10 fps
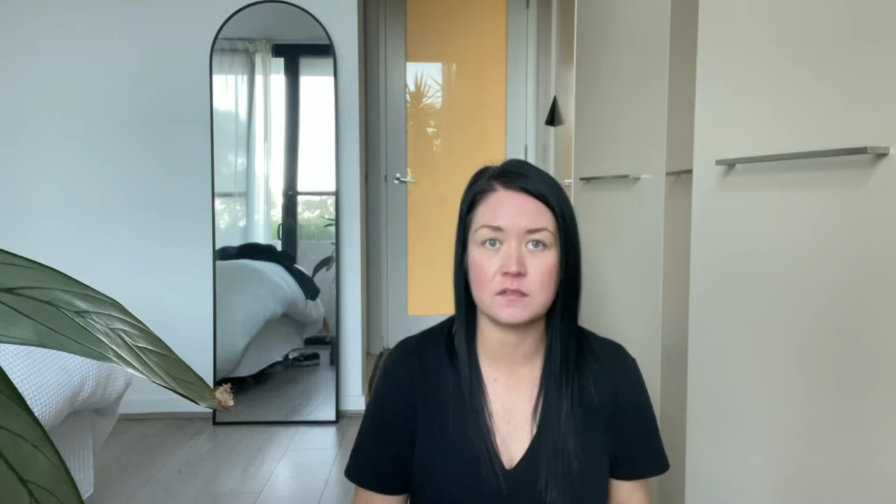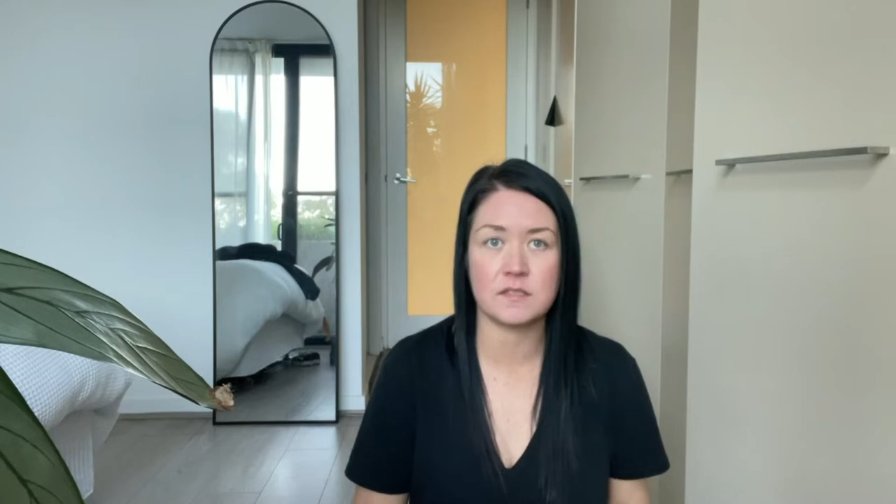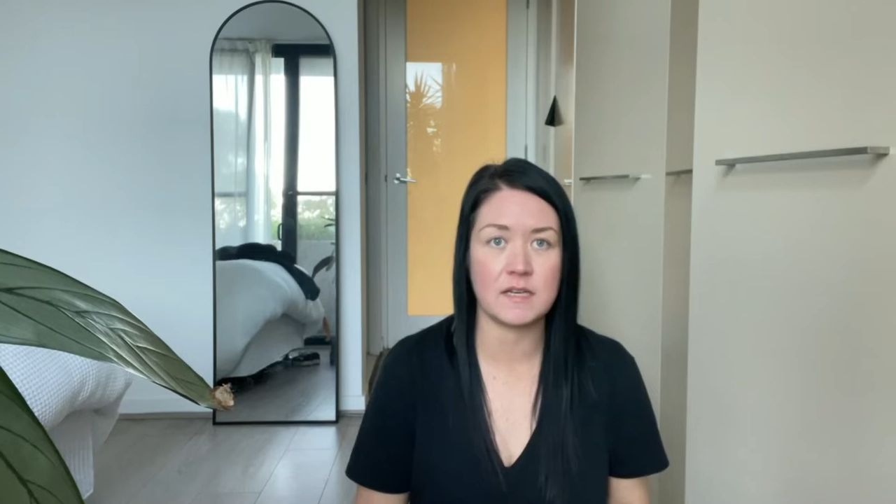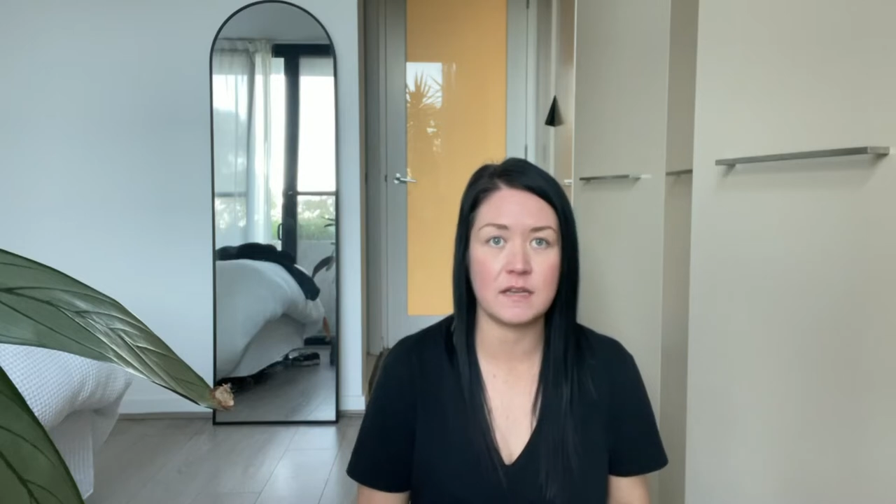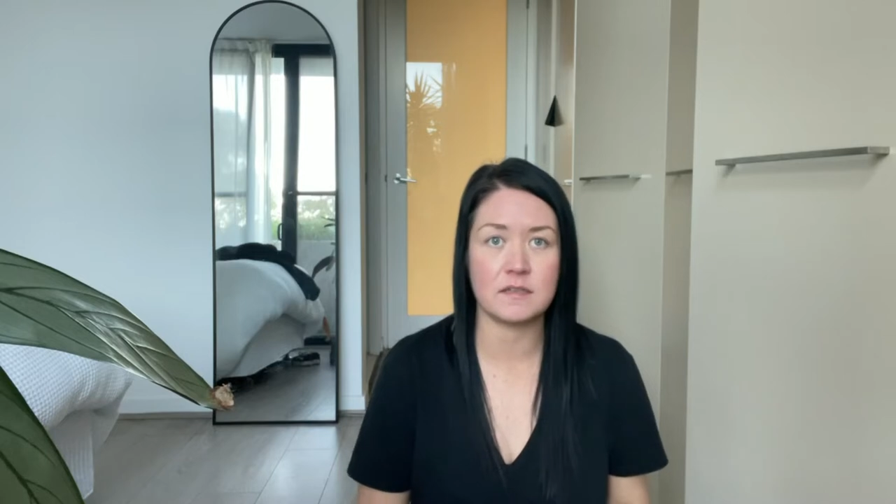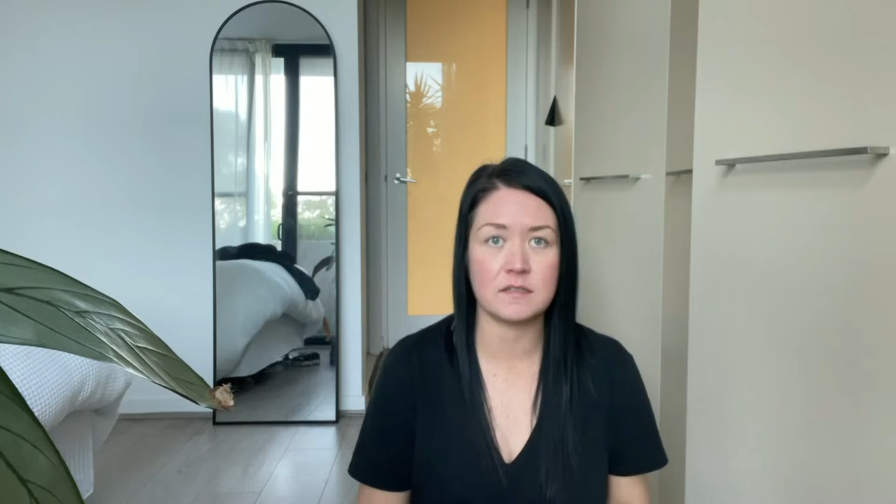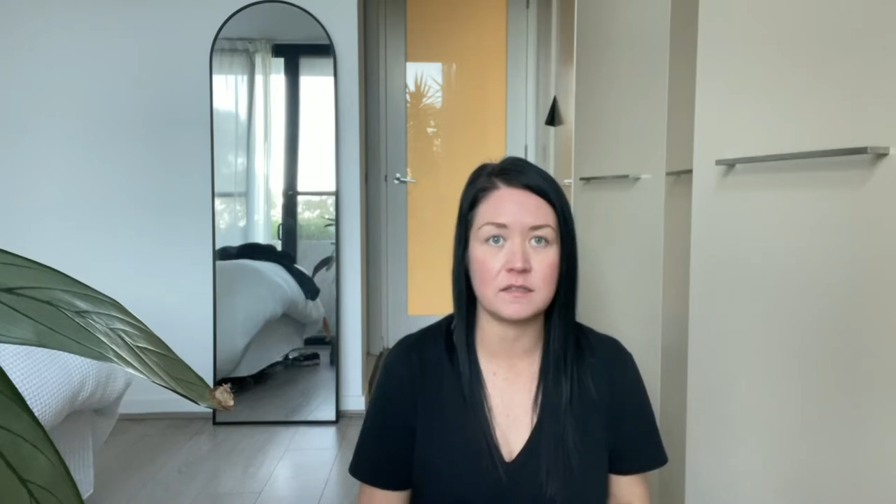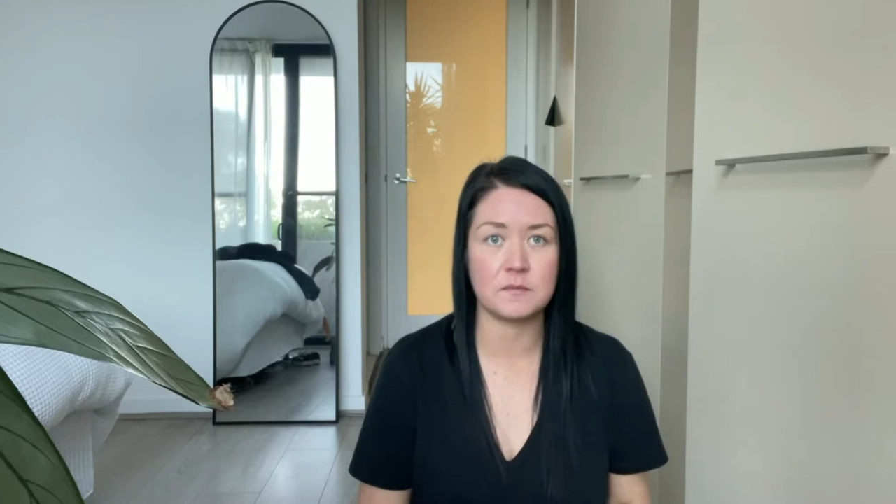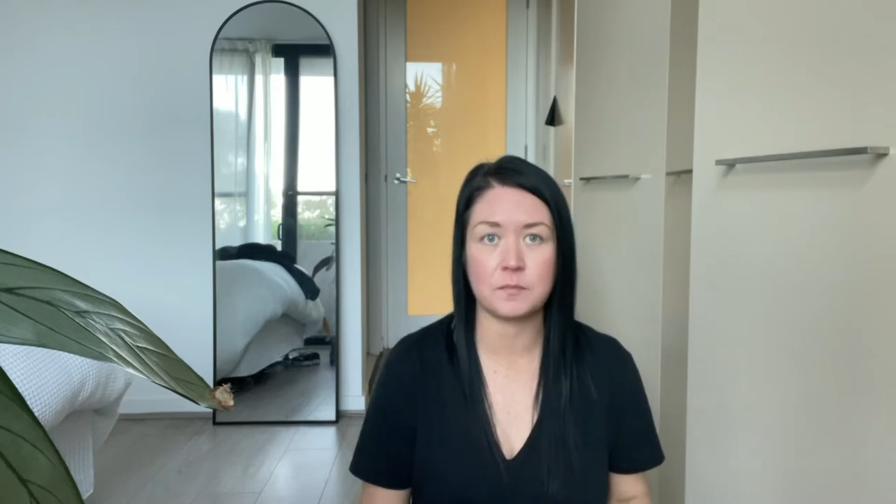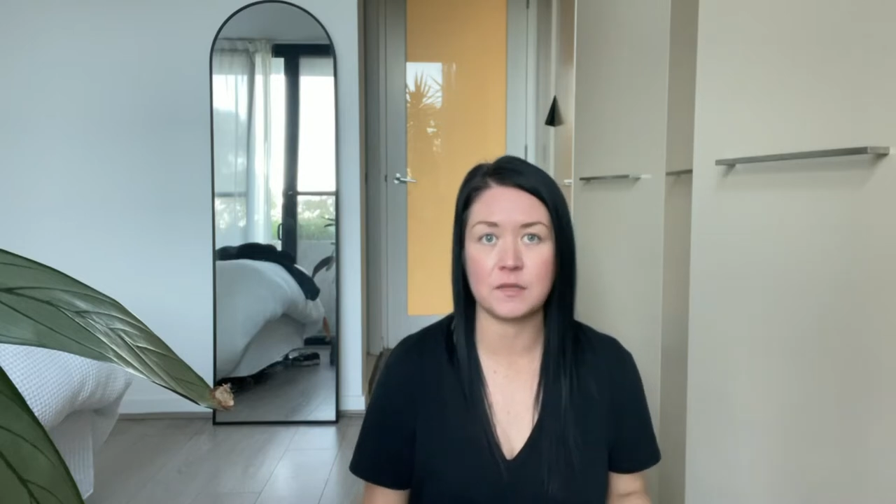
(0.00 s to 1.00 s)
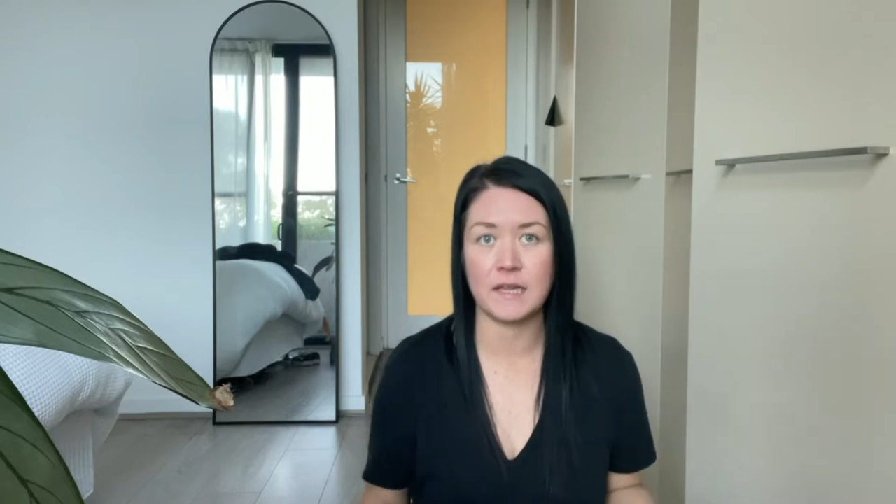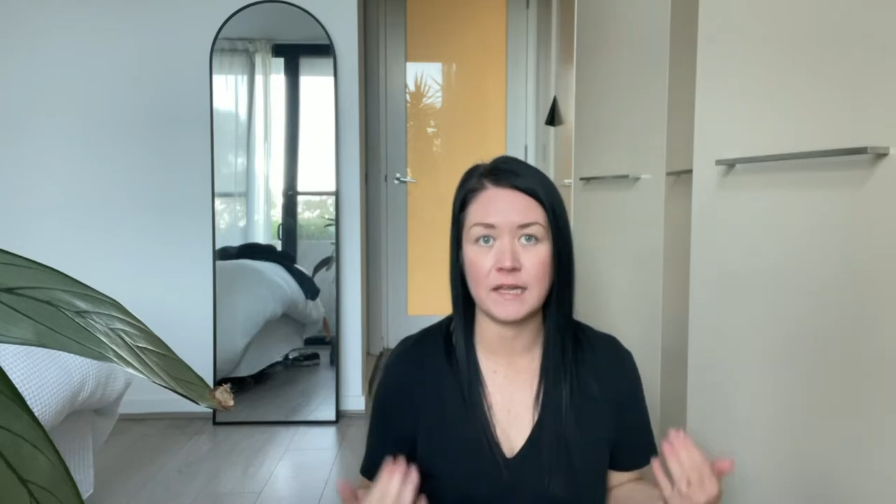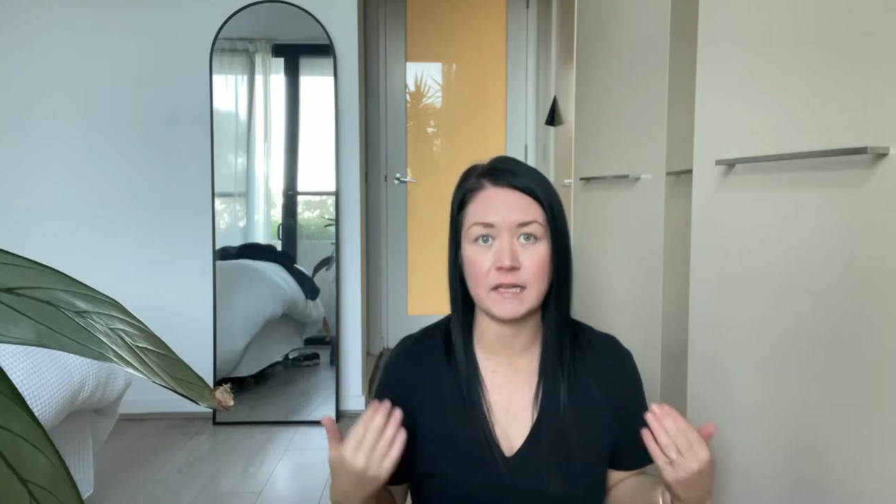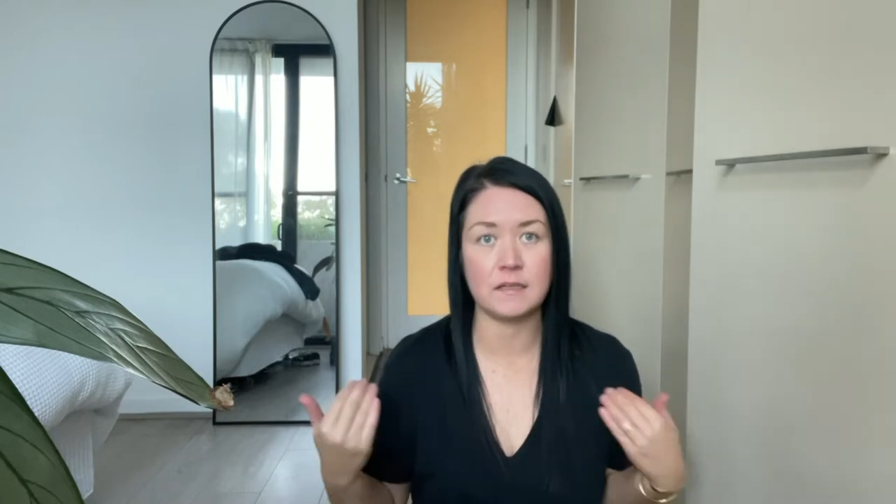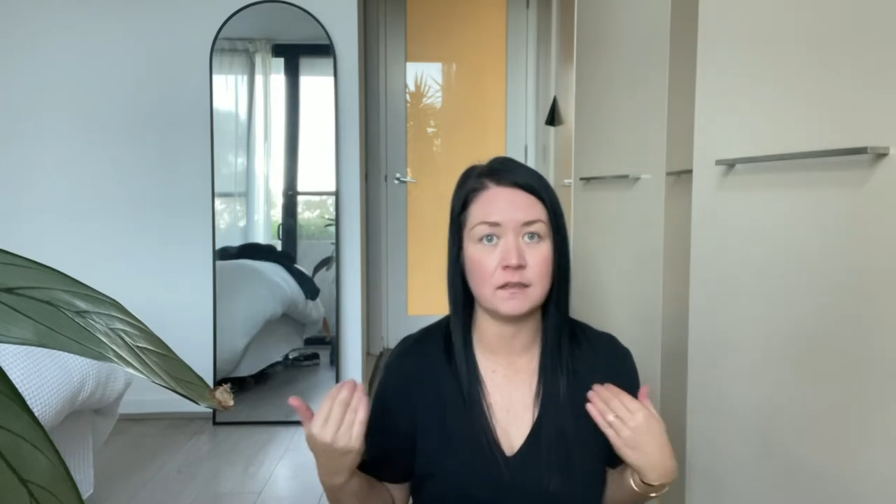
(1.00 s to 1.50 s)
standard
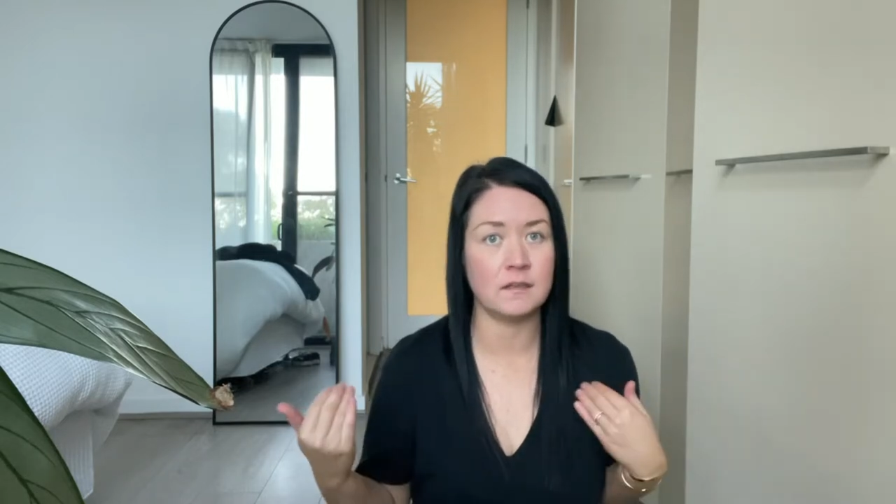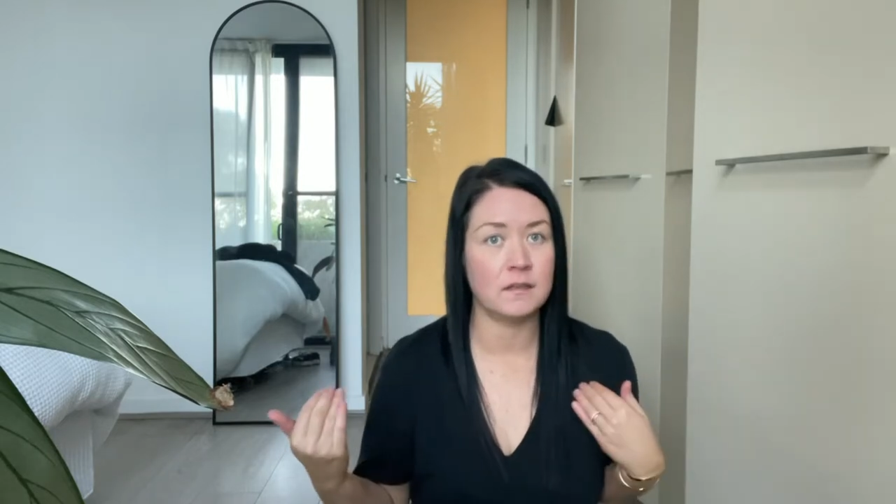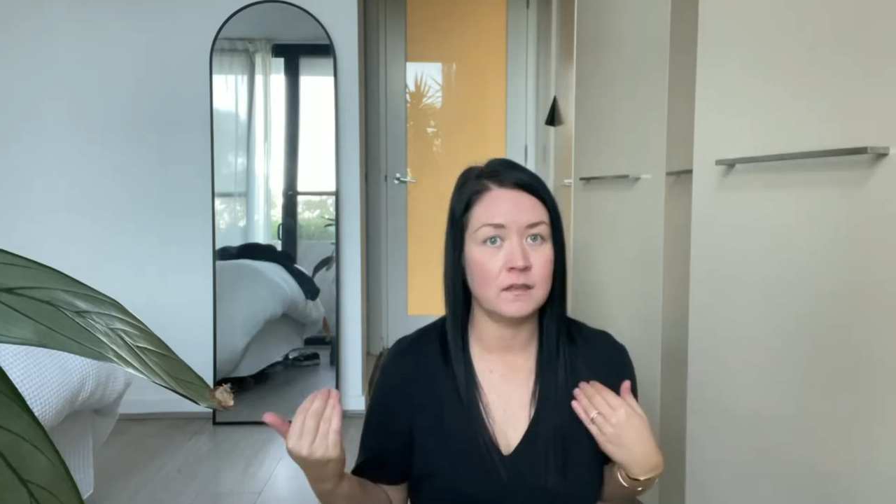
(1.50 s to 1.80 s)
plain